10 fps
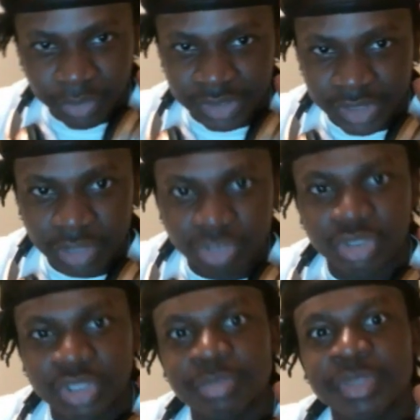
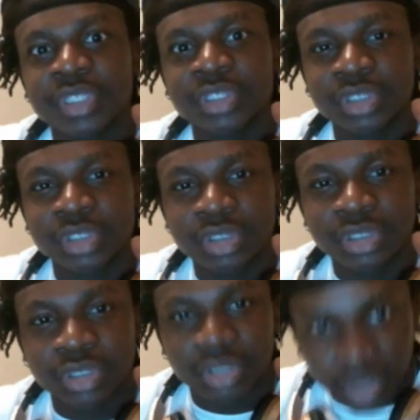intelligence means
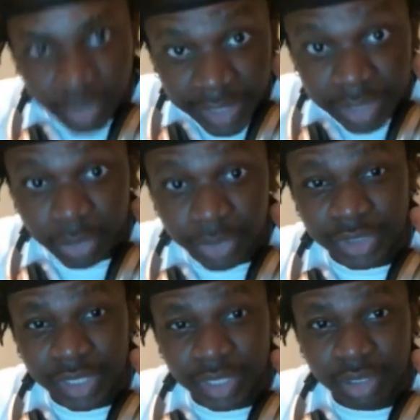a halo on
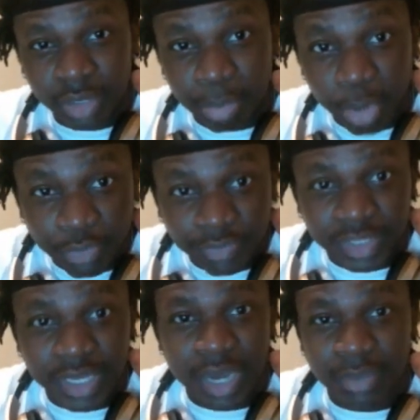your head, a
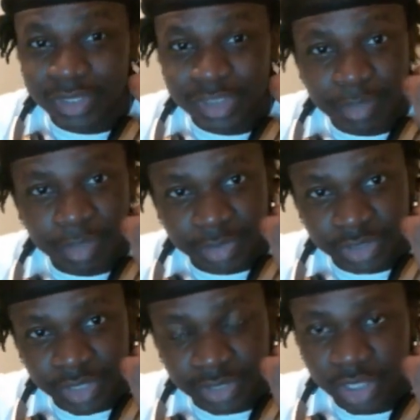perfect guy who doesn't make
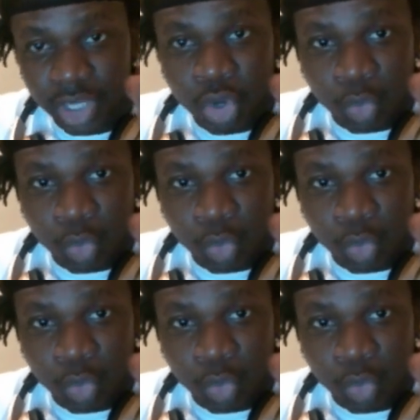mistakes.